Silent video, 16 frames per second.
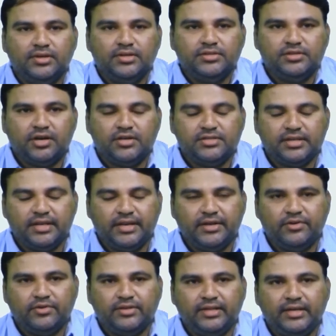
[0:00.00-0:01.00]
short
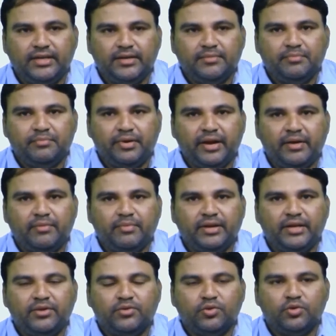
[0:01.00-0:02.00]
circuit the
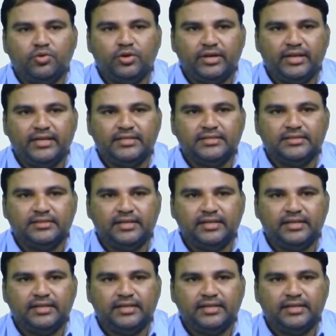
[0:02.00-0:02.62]
primary voltage,